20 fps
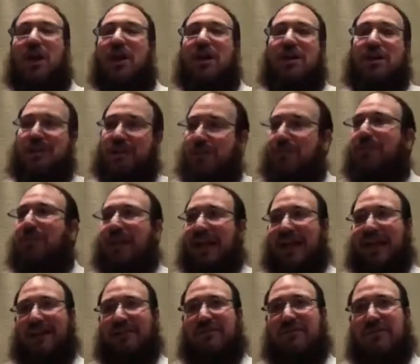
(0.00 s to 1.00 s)
The
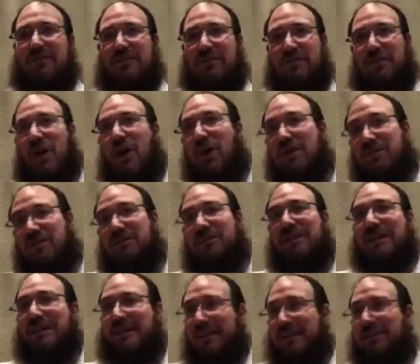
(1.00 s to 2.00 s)
plant, also
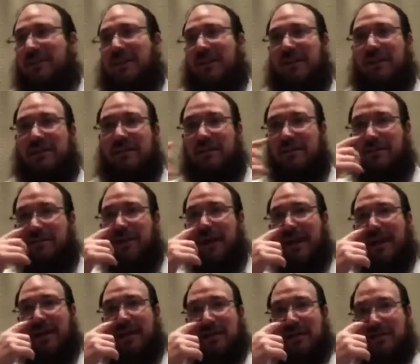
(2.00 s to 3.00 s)
being limited
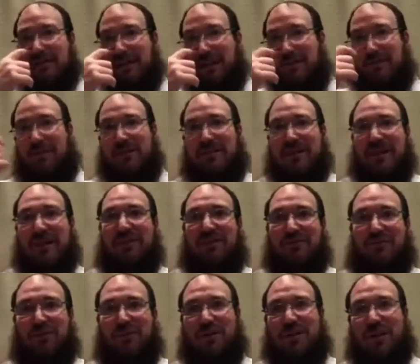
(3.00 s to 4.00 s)
by, like we said, the
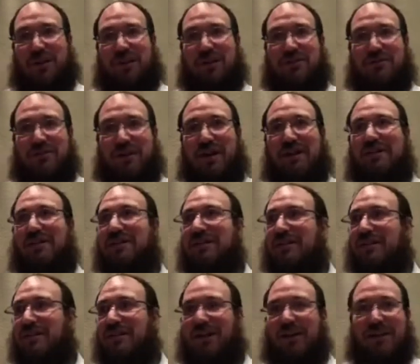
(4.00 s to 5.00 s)
four things, right?
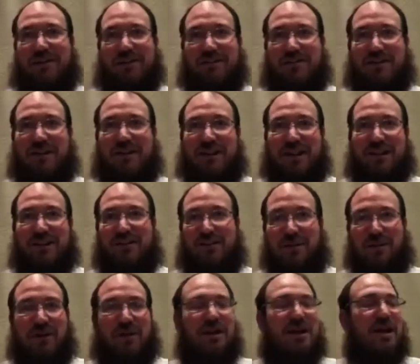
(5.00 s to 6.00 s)
Sunlight and
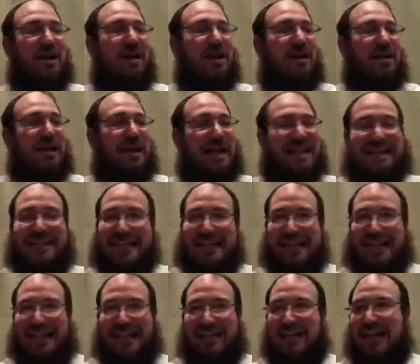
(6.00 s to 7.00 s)
so on.
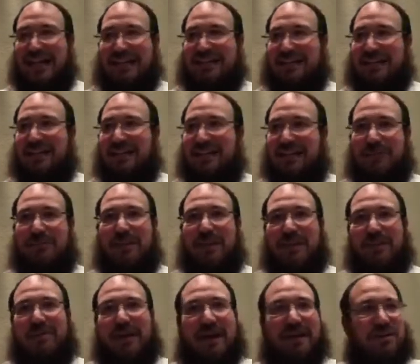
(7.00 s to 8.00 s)
It's still
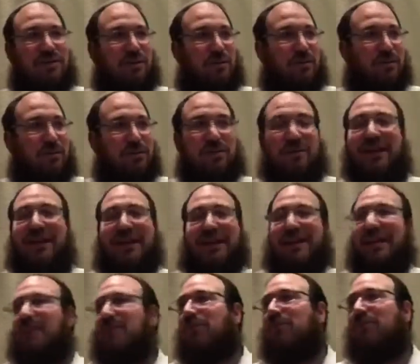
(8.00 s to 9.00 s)
limited by its own ability. It
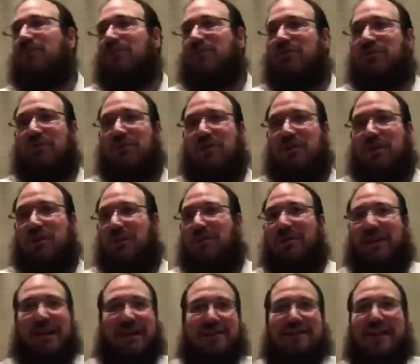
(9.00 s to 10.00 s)
cannot move. A
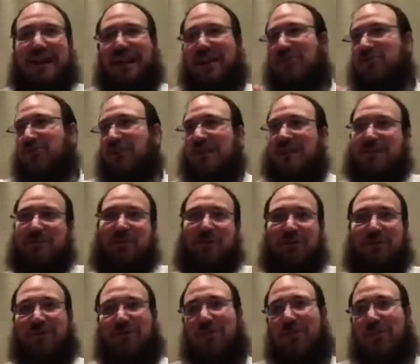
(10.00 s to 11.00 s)
plant can't transport
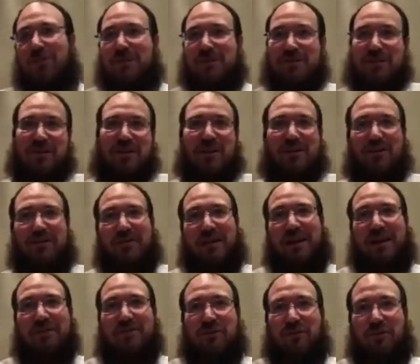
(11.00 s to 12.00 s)
from one place to another by
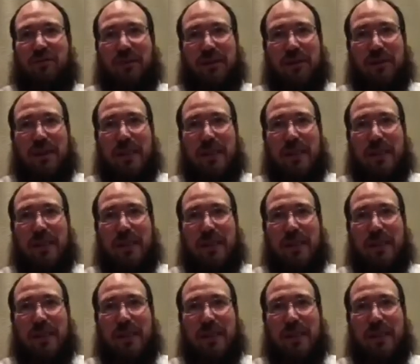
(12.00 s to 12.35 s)
its own will.